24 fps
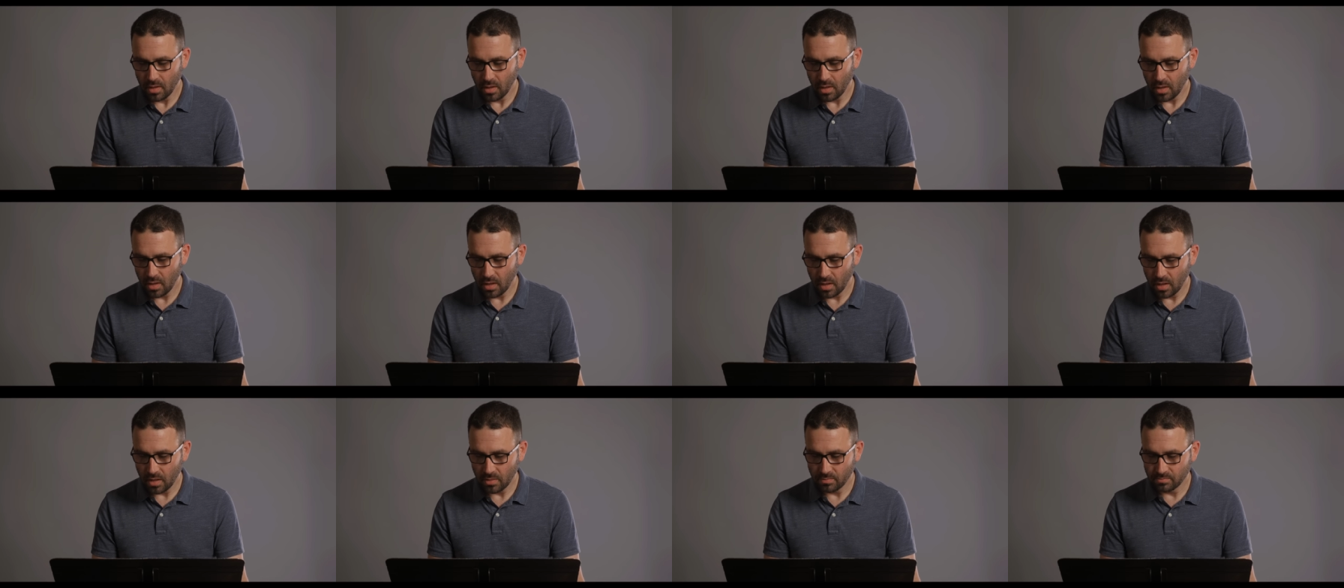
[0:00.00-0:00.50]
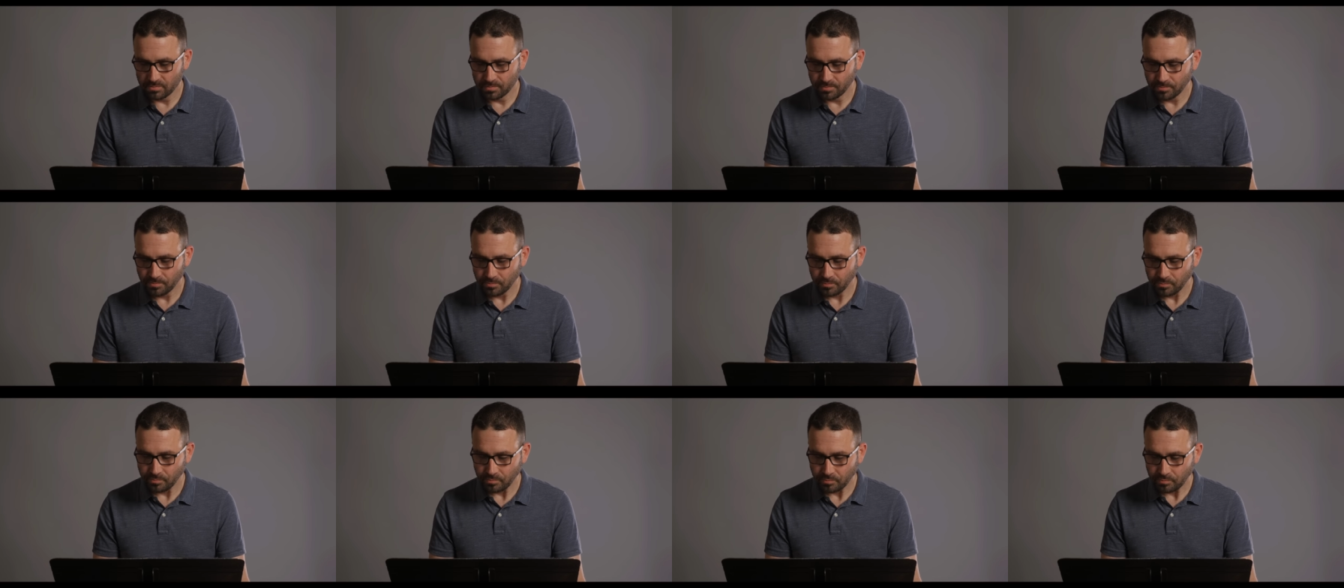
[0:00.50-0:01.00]
Um,
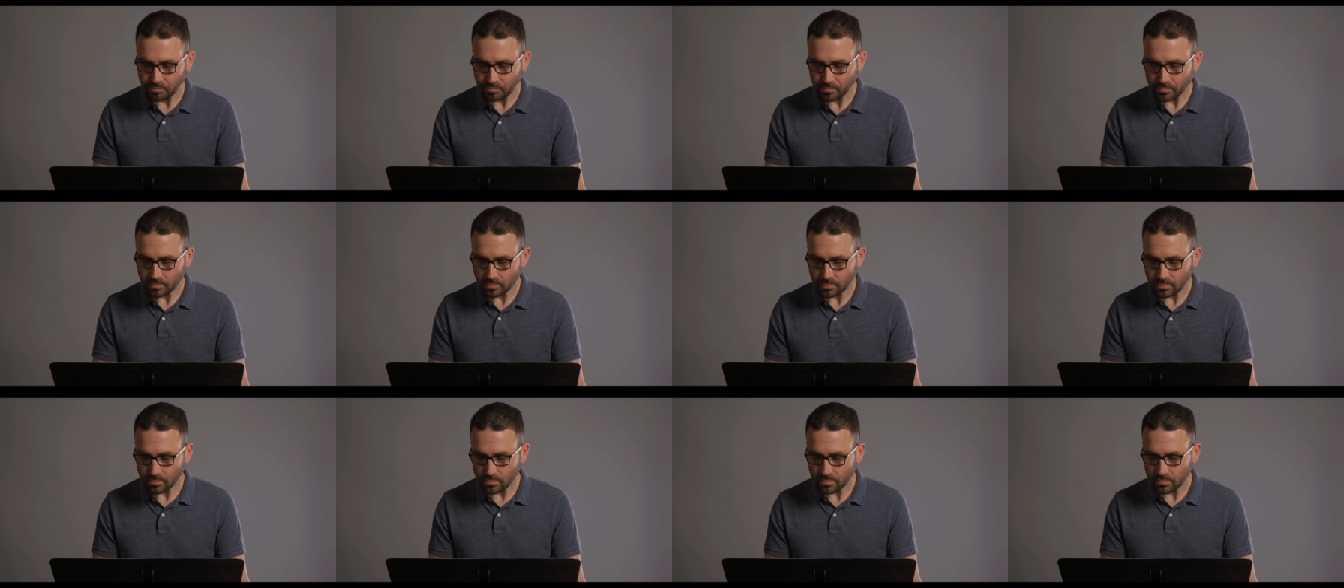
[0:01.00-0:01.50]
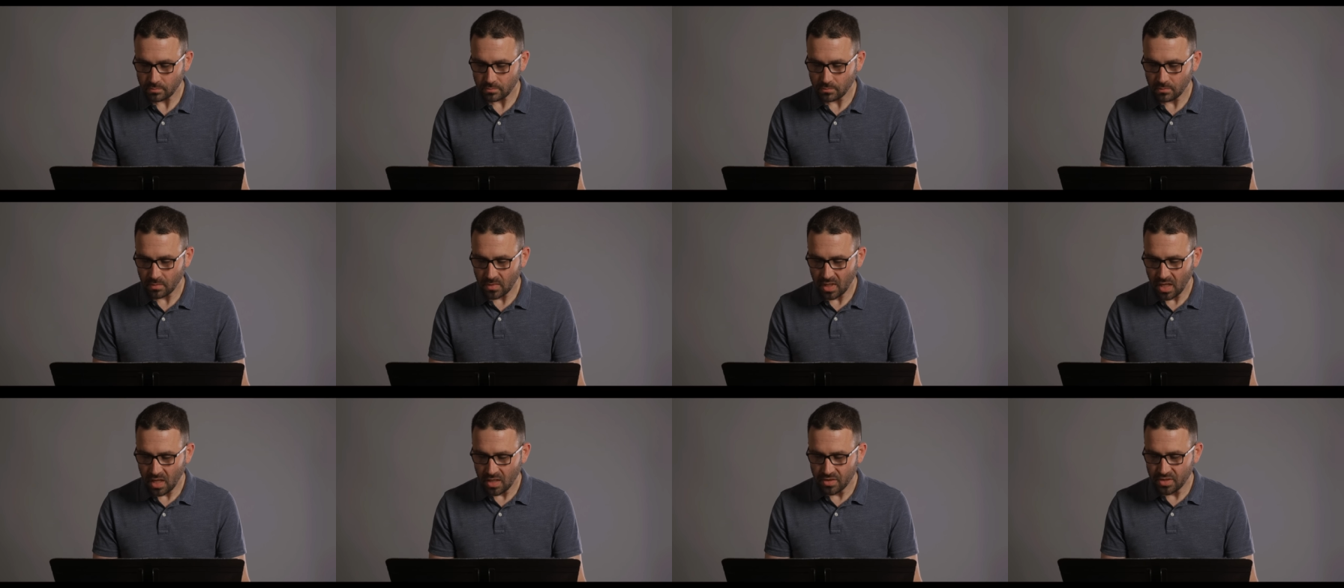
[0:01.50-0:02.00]

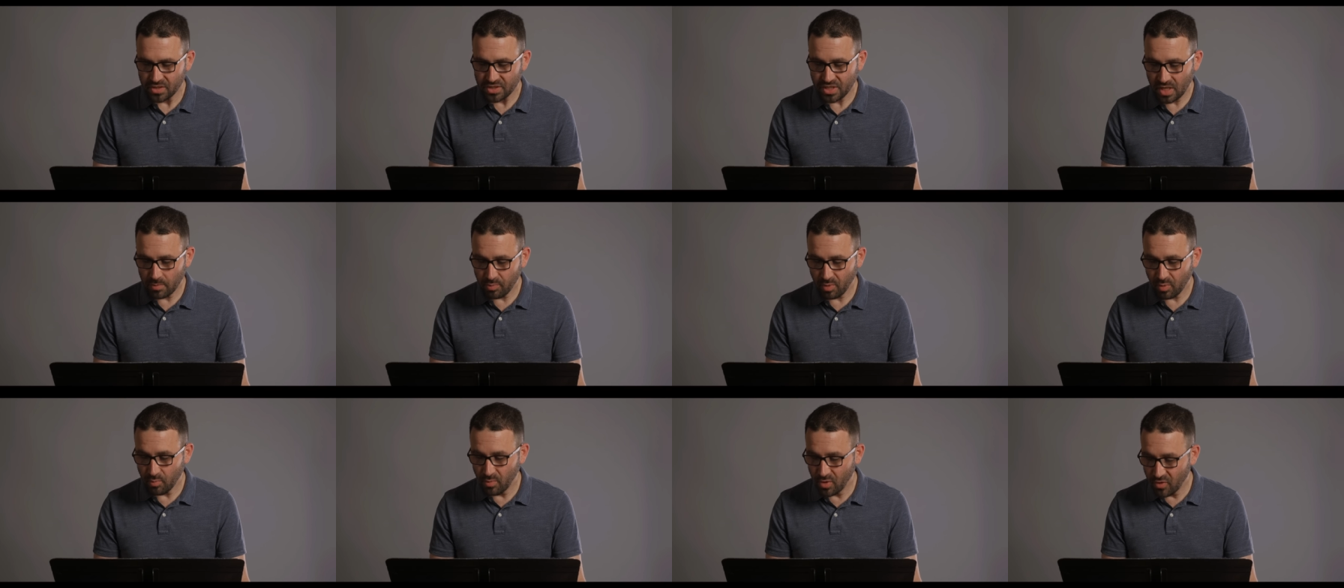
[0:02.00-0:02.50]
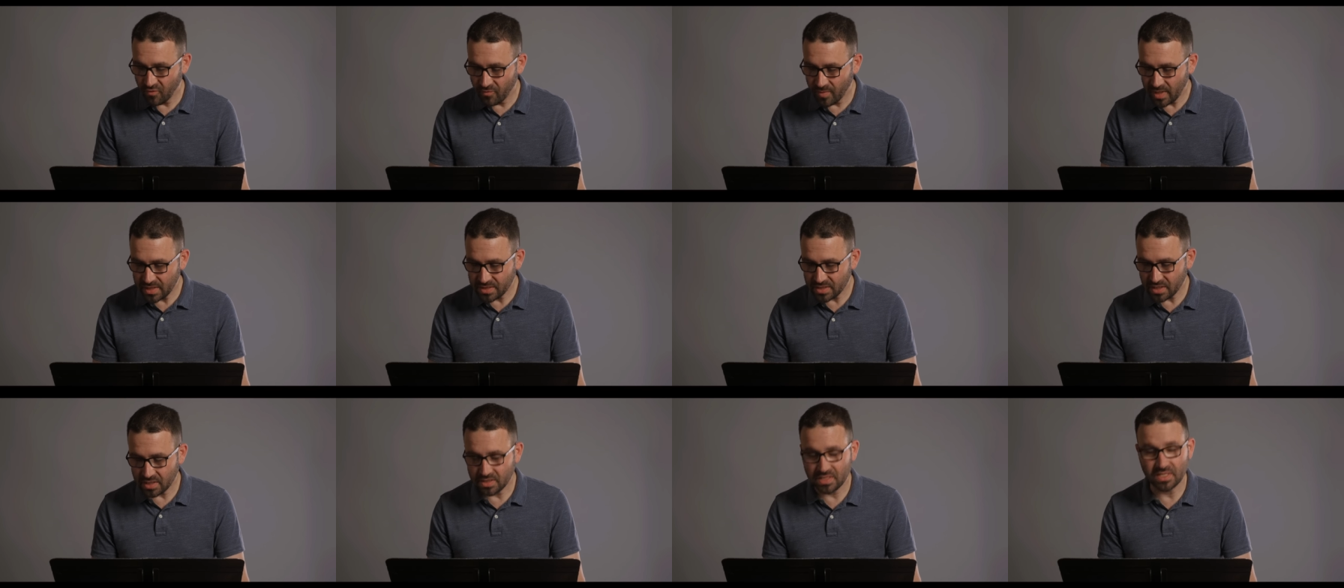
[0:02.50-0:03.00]
the temple
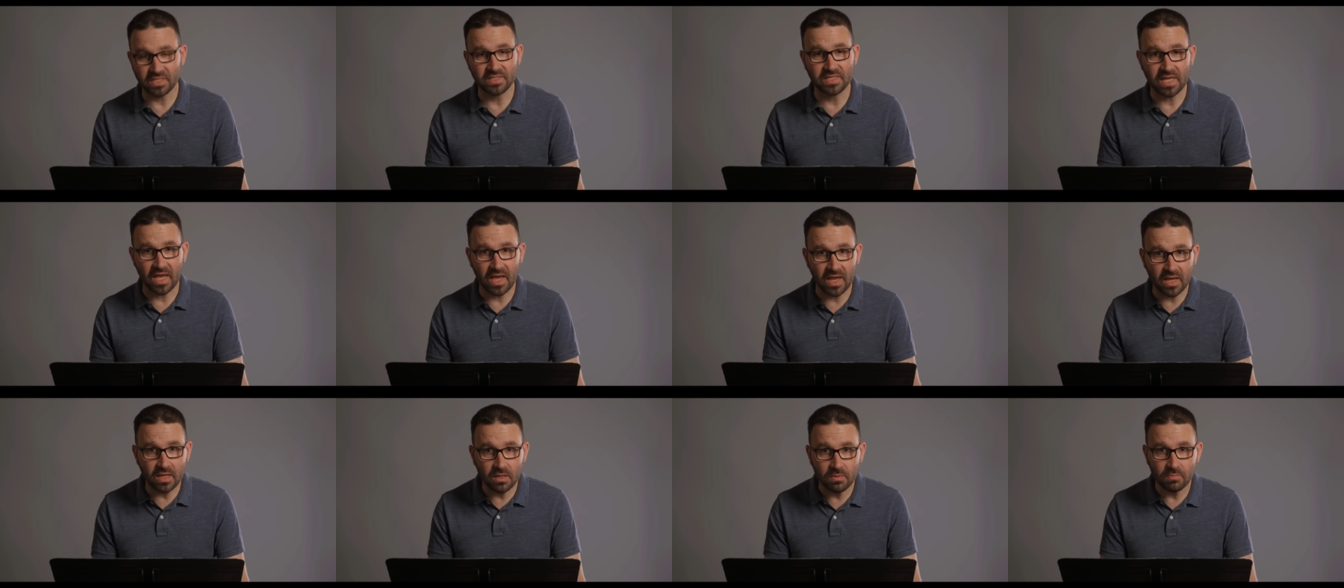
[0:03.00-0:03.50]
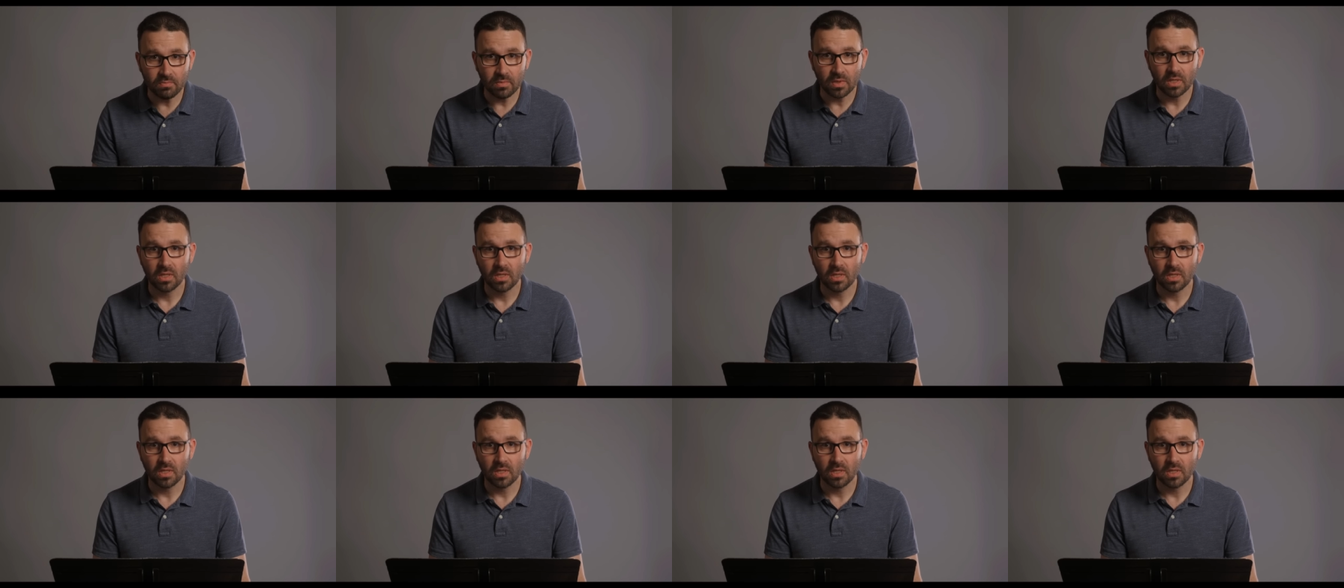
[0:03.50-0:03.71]
movement today